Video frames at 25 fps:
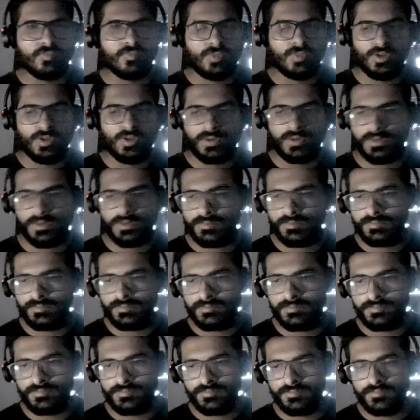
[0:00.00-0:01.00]
Okay.
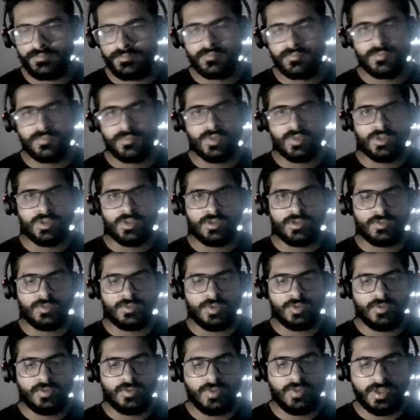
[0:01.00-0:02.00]
Now
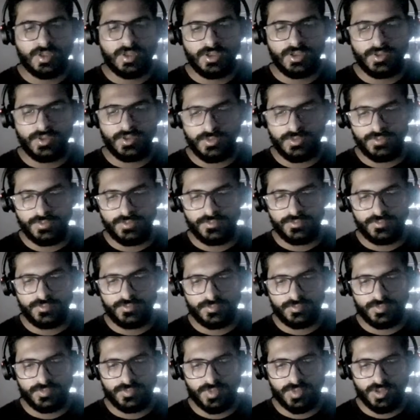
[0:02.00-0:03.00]
what we can do,
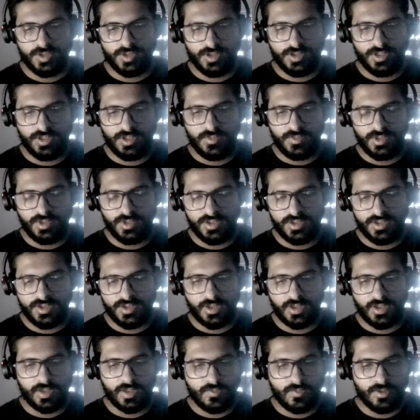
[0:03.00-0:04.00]
let me just
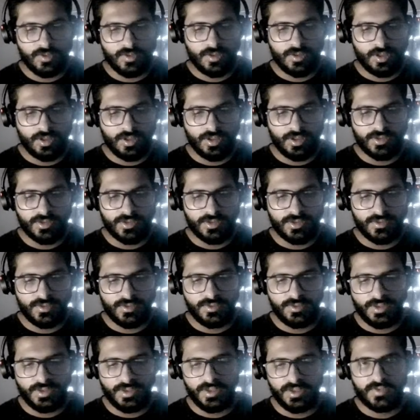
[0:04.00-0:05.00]
create one collection
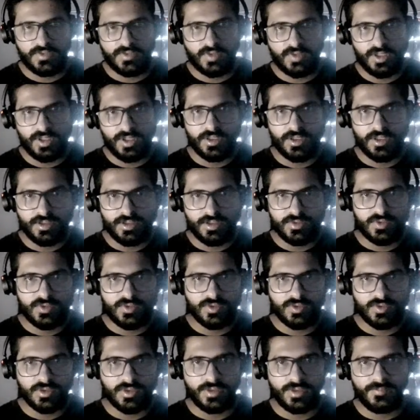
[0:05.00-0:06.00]
that is array list.
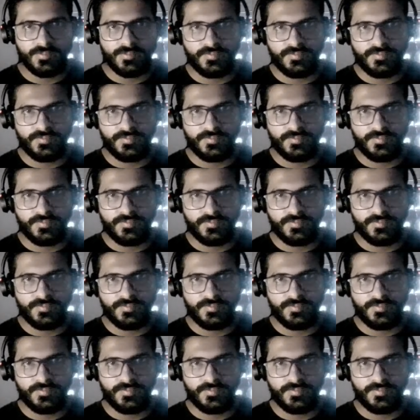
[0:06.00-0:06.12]
Okay.